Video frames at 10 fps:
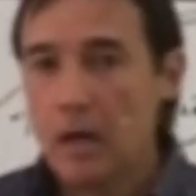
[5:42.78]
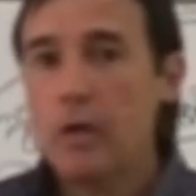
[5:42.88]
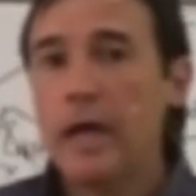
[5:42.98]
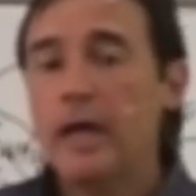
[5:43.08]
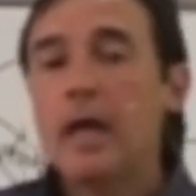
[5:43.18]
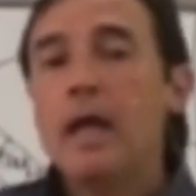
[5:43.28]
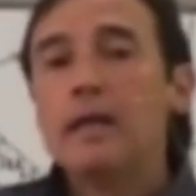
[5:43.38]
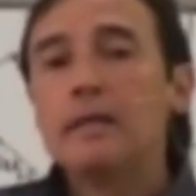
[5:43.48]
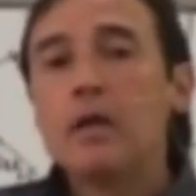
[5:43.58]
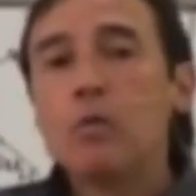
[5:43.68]
Okay.
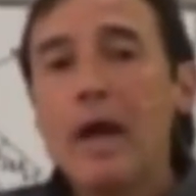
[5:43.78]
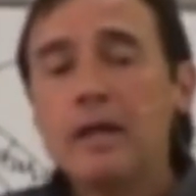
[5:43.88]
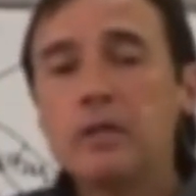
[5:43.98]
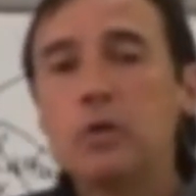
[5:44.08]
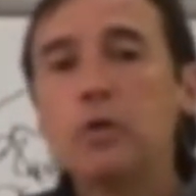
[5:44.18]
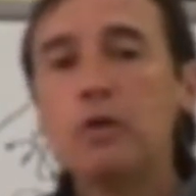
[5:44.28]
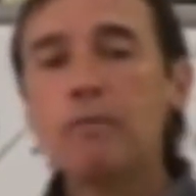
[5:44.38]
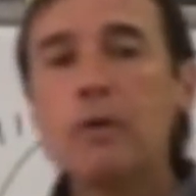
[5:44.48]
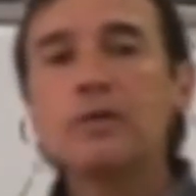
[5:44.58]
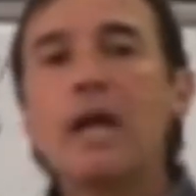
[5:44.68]
The gratitude, you
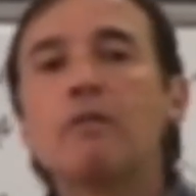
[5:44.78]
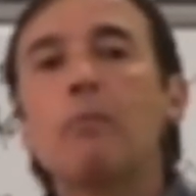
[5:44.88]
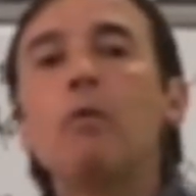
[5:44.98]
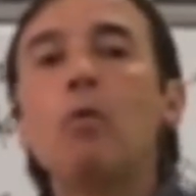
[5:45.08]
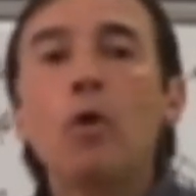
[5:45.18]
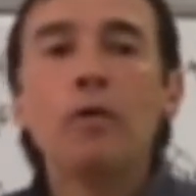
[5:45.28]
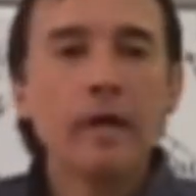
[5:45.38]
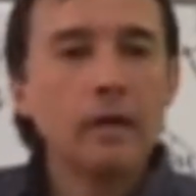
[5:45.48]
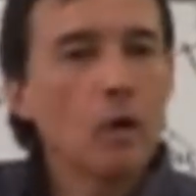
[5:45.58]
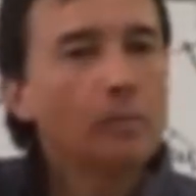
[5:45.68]
first have to be
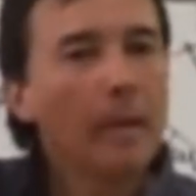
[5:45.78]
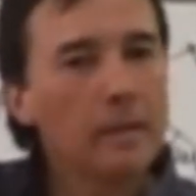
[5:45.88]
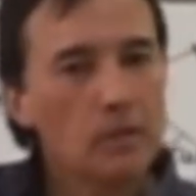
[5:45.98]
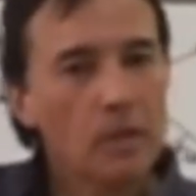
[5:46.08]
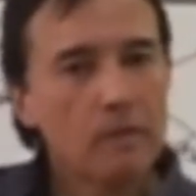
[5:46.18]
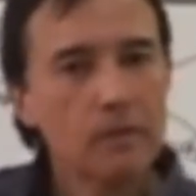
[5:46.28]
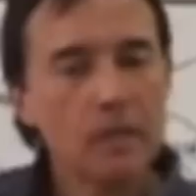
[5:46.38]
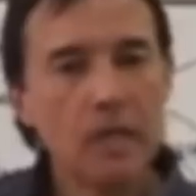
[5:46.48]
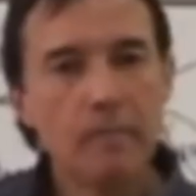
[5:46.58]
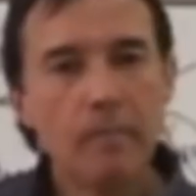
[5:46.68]
worthy. It goes back to
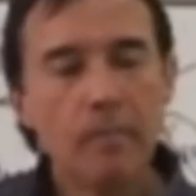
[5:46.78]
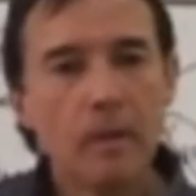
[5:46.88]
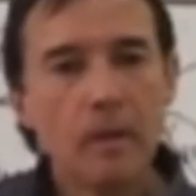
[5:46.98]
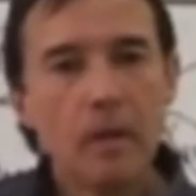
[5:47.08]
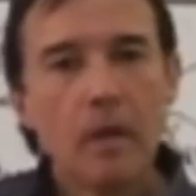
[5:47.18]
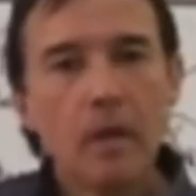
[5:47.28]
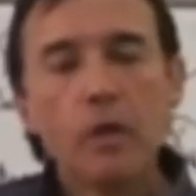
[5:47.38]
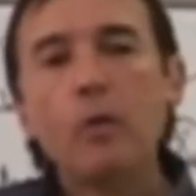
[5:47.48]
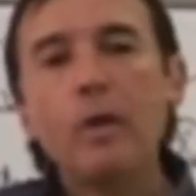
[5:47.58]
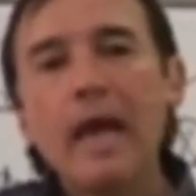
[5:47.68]
self-esteem.
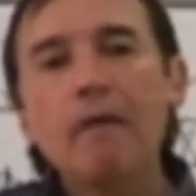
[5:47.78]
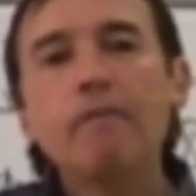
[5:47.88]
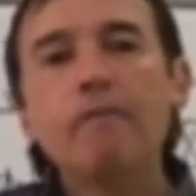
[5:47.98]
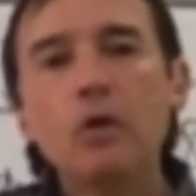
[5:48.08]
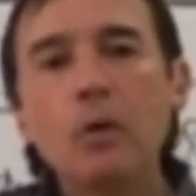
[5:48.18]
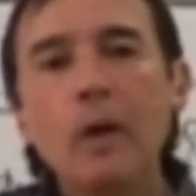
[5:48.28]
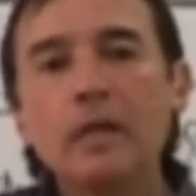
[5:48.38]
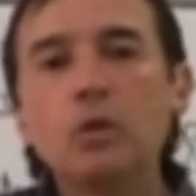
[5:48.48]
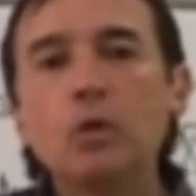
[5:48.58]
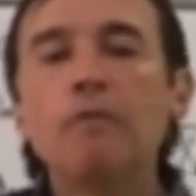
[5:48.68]
You can't feel
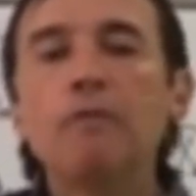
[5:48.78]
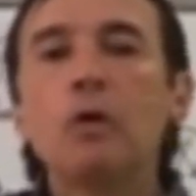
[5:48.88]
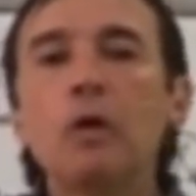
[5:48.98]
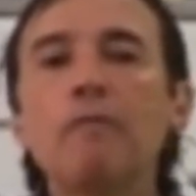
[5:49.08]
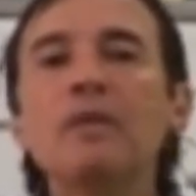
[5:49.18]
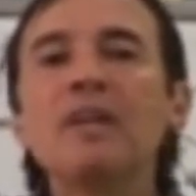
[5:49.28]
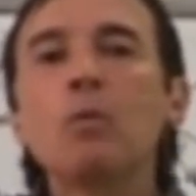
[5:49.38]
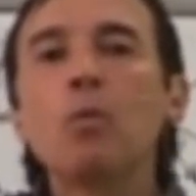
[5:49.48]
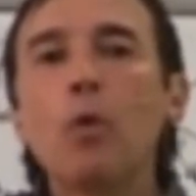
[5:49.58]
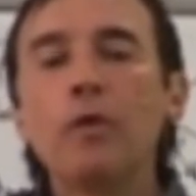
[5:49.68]
gratitude if you're
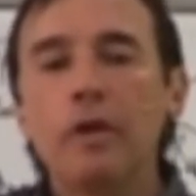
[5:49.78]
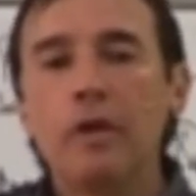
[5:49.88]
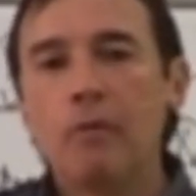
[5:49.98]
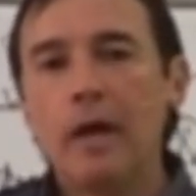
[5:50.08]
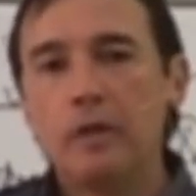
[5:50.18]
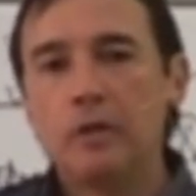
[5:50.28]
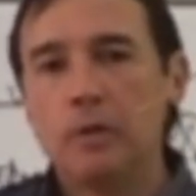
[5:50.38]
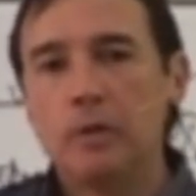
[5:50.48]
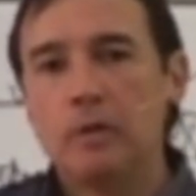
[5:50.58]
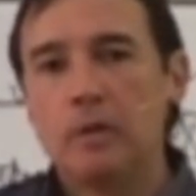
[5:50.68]
not worthy of
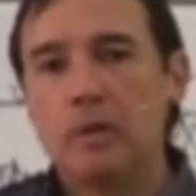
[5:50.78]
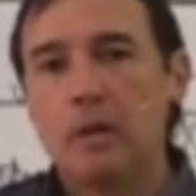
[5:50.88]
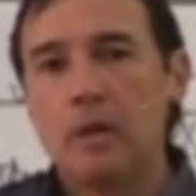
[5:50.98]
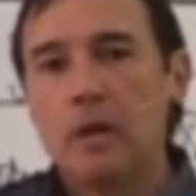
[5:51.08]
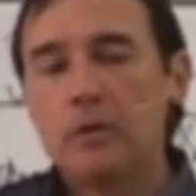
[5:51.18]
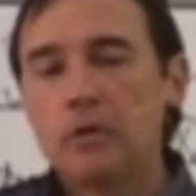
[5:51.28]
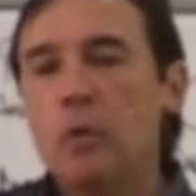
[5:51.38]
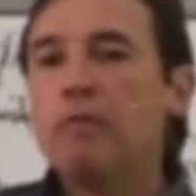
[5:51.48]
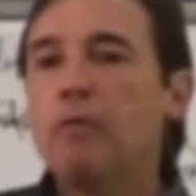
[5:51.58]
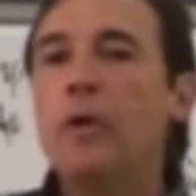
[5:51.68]
gratitude.
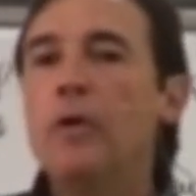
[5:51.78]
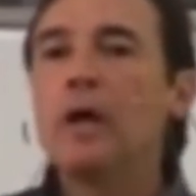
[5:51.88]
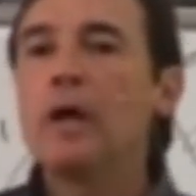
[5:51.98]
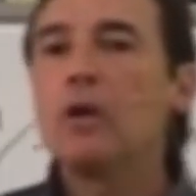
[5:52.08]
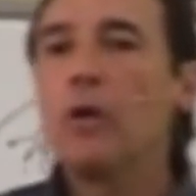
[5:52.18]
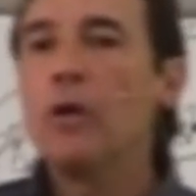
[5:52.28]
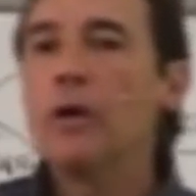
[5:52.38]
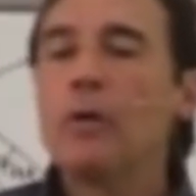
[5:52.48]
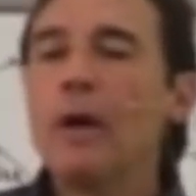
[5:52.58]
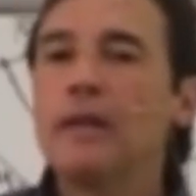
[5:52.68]
So before you can
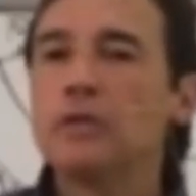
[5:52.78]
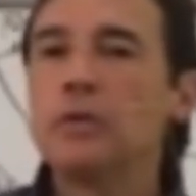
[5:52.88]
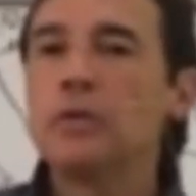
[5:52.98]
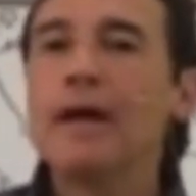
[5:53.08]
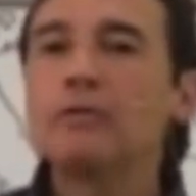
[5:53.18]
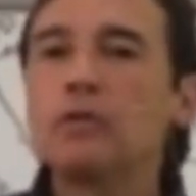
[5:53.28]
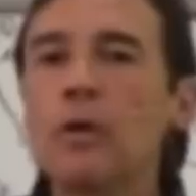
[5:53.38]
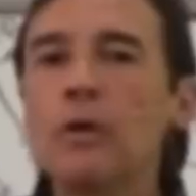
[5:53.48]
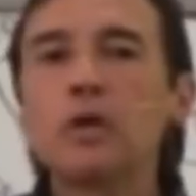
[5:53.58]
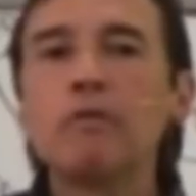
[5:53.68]
learn gratitude, you have to
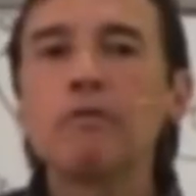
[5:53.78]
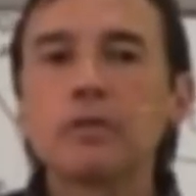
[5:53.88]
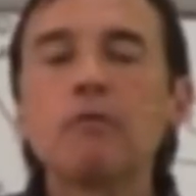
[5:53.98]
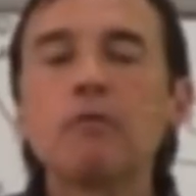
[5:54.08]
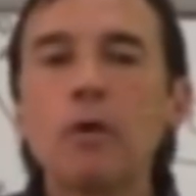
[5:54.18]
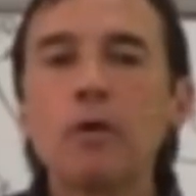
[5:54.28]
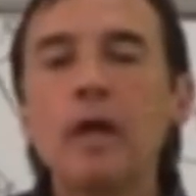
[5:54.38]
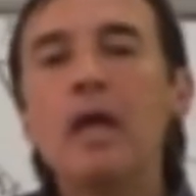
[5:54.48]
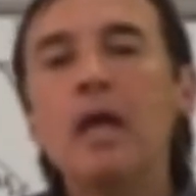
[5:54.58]
learn self-worth.